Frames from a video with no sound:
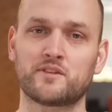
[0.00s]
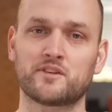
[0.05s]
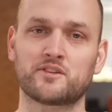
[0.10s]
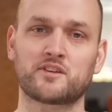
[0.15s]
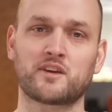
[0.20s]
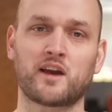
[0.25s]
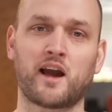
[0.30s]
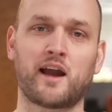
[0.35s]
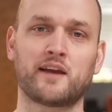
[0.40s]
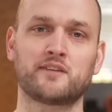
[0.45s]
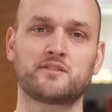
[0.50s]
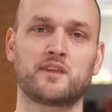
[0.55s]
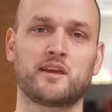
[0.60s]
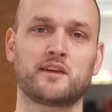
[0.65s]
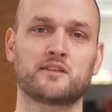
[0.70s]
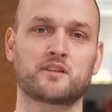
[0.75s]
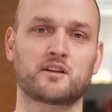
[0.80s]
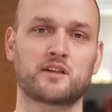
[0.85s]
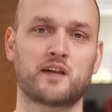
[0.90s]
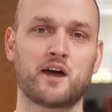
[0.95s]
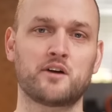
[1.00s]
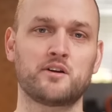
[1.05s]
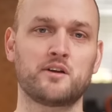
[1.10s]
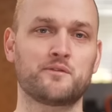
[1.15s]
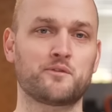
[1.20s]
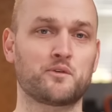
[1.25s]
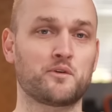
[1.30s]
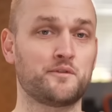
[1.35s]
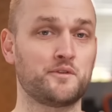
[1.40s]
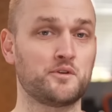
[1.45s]
the sky stays cloudy
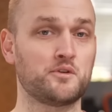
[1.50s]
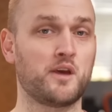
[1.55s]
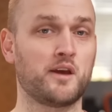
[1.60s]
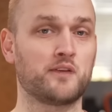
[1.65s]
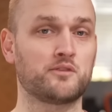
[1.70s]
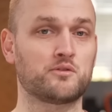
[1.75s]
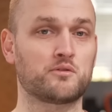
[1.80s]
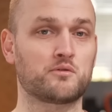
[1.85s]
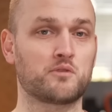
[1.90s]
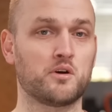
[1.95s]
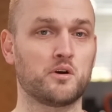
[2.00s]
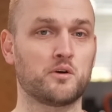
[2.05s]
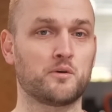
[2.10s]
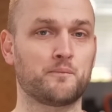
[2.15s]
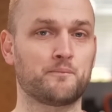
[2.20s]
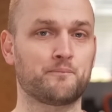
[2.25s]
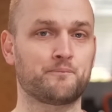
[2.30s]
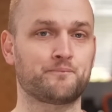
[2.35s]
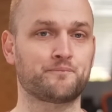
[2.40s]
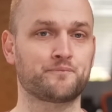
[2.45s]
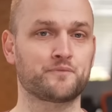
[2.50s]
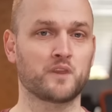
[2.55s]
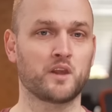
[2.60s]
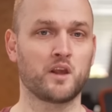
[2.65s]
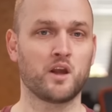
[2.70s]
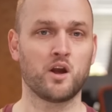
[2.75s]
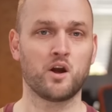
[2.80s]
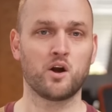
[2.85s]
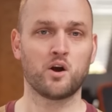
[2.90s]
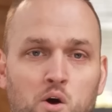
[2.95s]
for a few days in a row.
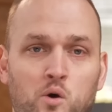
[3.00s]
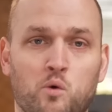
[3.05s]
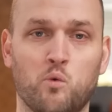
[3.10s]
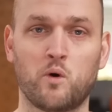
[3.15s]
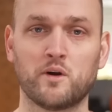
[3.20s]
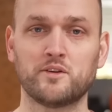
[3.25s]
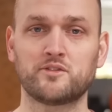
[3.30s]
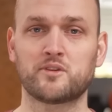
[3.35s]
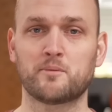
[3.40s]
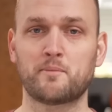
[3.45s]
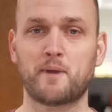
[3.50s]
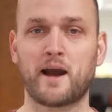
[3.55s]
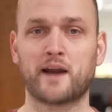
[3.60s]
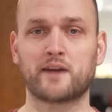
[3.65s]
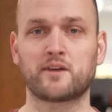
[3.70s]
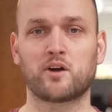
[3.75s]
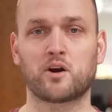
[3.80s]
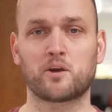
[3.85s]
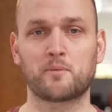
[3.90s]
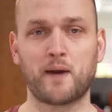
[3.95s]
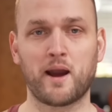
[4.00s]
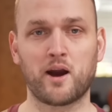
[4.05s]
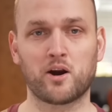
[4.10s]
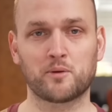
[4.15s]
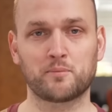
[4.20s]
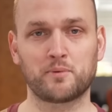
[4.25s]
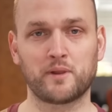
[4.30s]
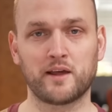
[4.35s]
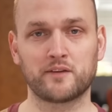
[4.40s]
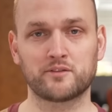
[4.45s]
Once the backyard
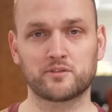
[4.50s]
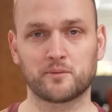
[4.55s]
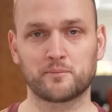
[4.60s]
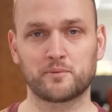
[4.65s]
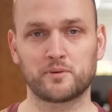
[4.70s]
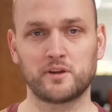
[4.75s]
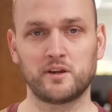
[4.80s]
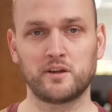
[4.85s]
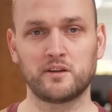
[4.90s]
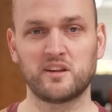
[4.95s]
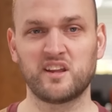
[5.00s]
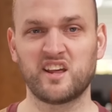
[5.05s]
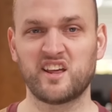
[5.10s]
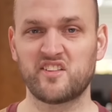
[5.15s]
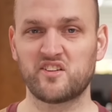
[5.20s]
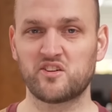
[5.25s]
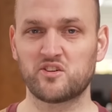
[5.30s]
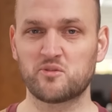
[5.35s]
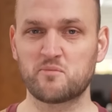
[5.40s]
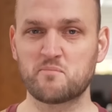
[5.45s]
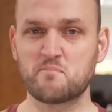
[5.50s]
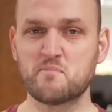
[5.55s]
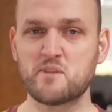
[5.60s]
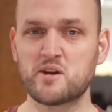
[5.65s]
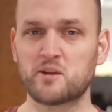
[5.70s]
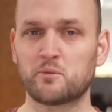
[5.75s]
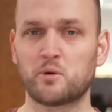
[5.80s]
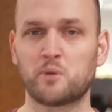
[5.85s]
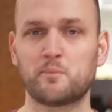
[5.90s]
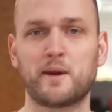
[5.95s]
power plant is complete, there's
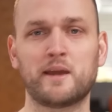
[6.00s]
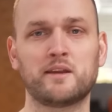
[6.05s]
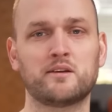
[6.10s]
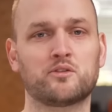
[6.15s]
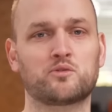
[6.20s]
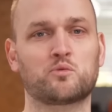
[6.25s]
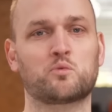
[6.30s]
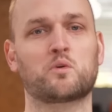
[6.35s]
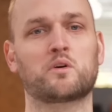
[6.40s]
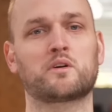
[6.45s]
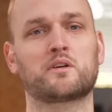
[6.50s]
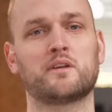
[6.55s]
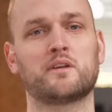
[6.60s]
minimal maintenance work